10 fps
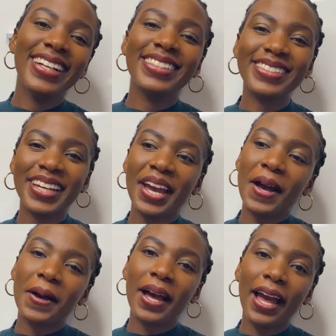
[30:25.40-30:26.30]
So
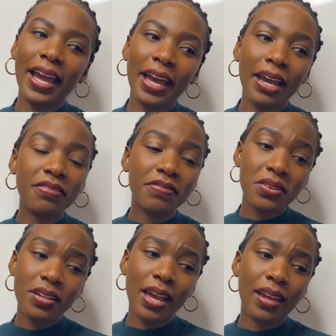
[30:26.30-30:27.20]
yeah, I
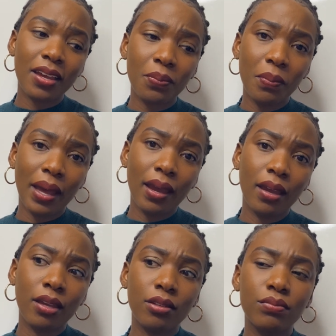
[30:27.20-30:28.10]
feel like at
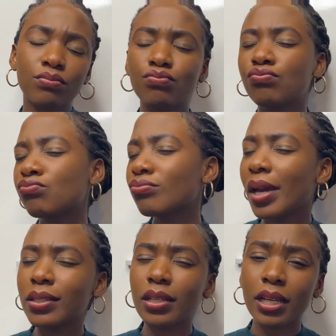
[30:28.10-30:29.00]
my
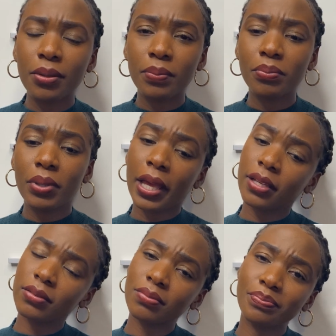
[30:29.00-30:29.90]
second
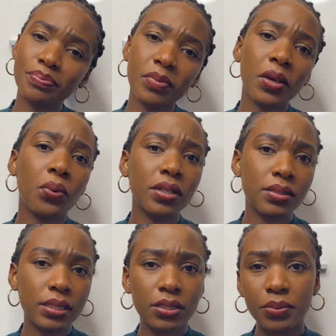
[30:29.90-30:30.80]
place there was
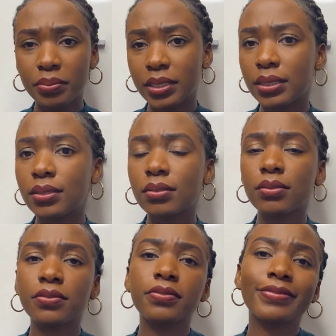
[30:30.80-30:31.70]
a little bit
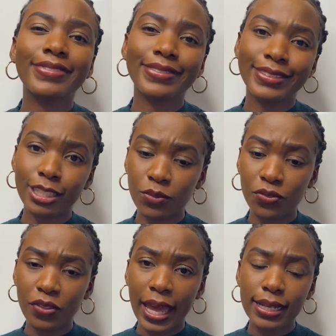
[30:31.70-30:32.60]
of some
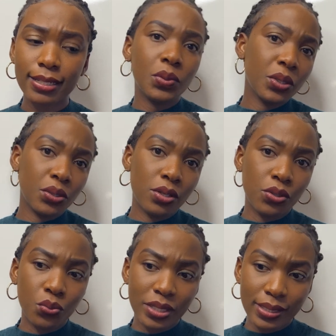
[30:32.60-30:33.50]
of that. We are not
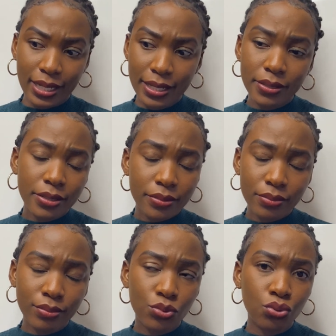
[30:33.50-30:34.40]
always late,
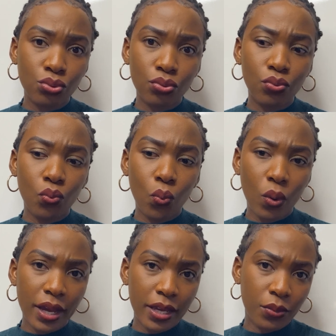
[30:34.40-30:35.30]
so
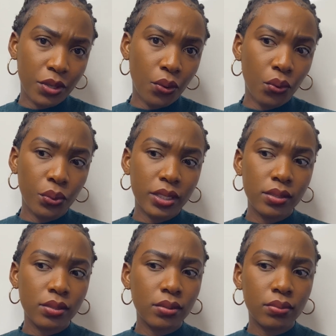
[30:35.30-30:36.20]
why are we
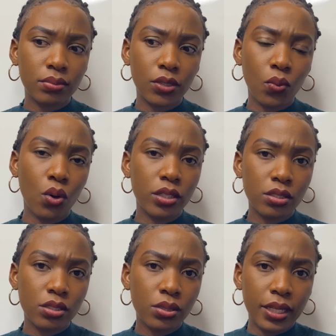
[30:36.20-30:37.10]
always the
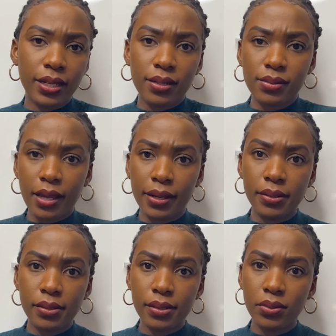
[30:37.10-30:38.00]
ones to get assigned
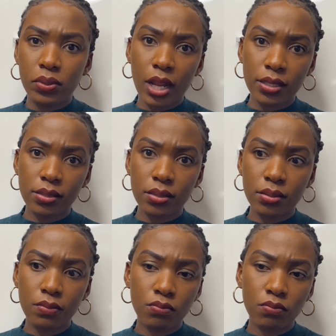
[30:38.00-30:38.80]
last?